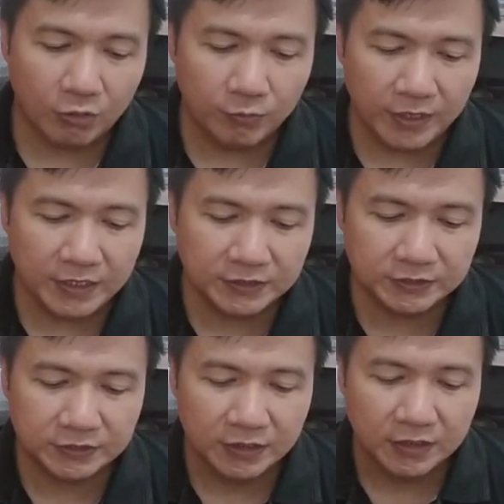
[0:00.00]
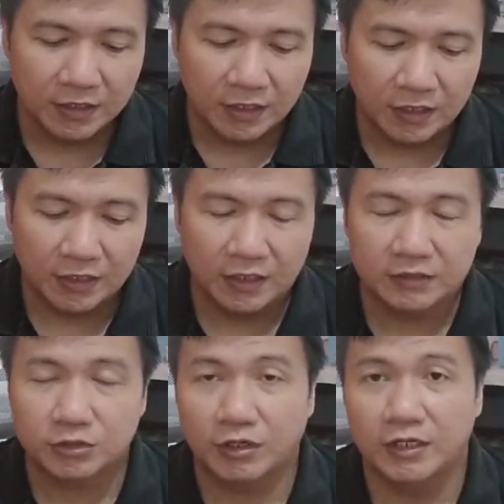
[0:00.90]
always
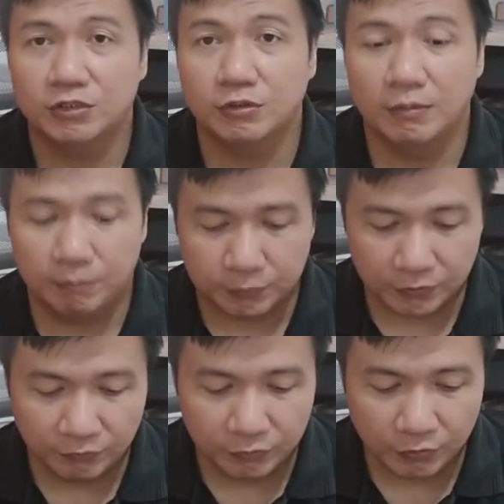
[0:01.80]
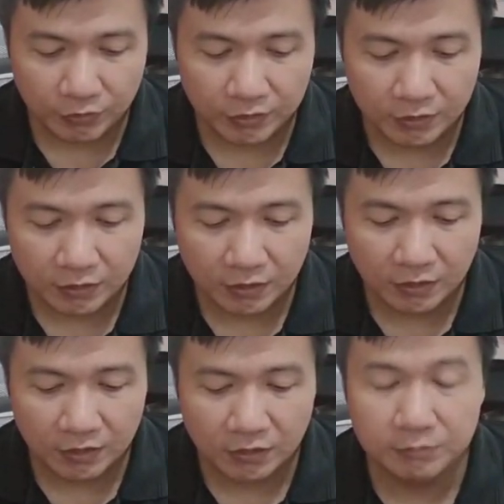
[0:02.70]
try to improve your
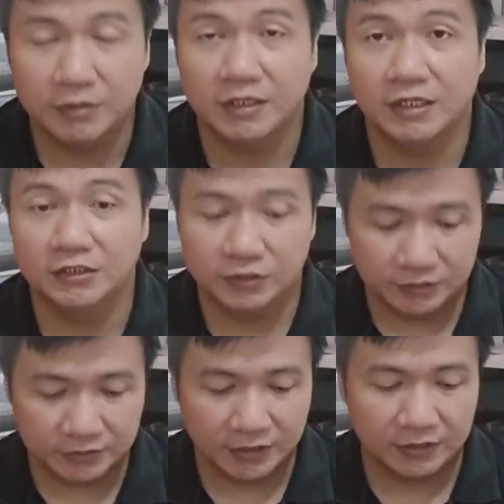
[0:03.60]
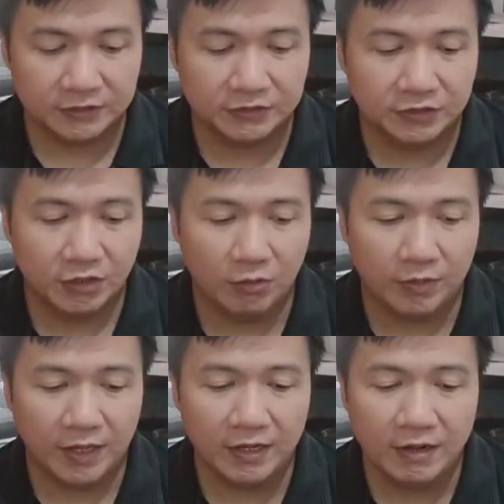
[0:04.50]
communication skills,
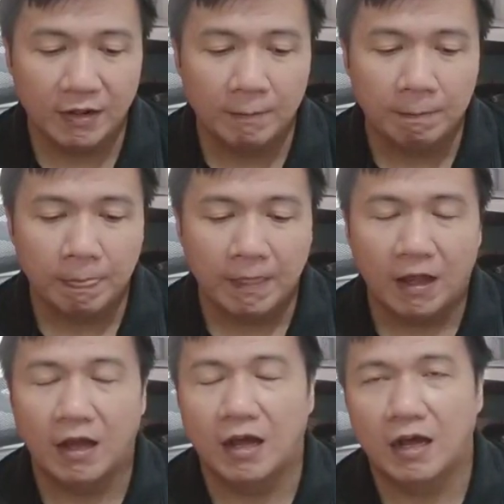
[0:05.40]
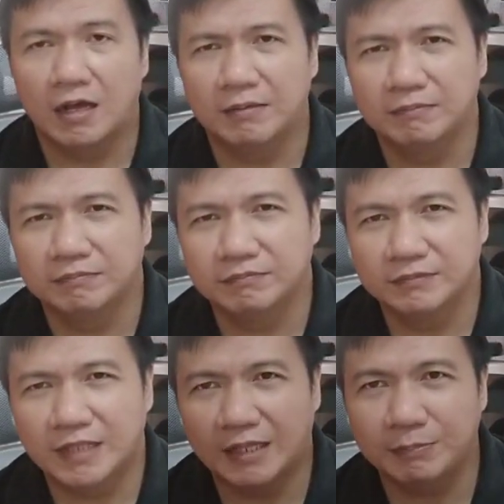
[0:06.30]
okay?
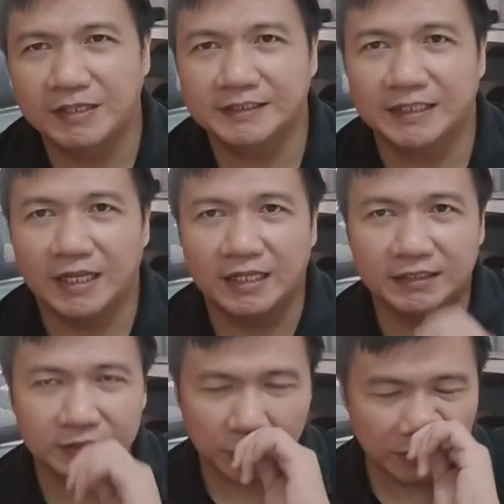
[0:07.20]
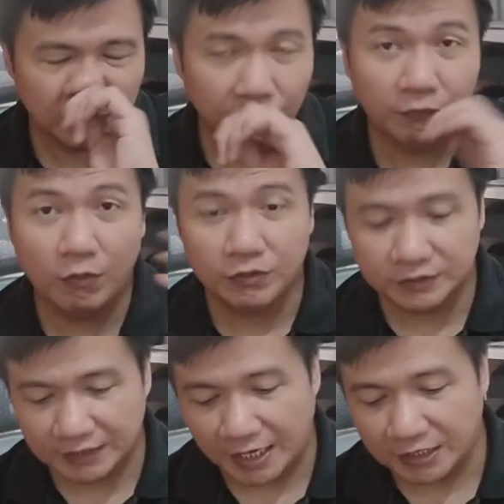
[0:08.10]
That being said, try to
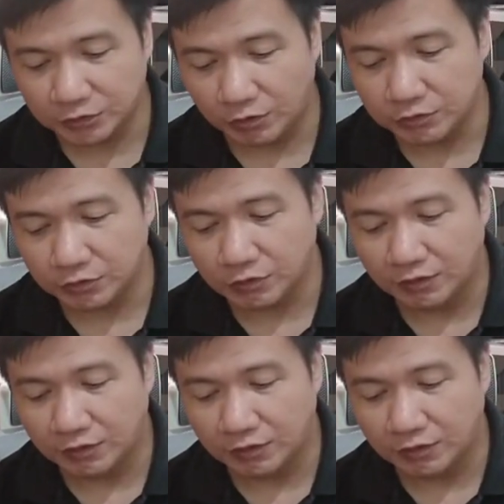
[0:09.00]
focus guys on your